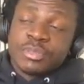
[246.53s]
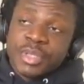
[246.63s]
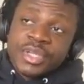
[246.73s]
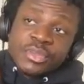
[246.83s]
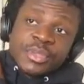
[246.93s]
But
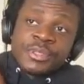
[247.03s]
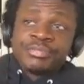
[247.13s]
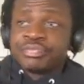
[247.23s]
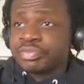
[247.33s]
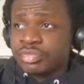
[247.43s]
anyway
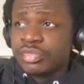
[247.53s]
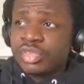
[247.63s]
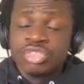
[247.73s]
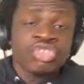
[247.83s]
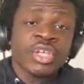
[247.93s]

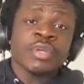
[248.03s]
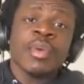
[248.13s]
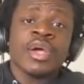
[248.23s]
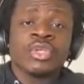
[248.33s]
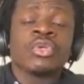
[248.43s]
check him
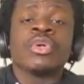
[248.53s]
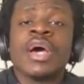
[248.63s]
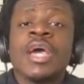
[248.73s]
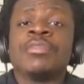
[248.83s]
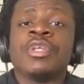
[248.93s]
out. You can go to
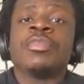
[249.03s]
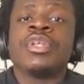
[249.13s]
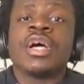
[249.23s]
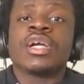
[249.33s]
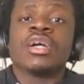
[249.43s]

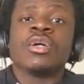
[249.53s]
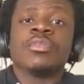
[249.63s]
imdb.com.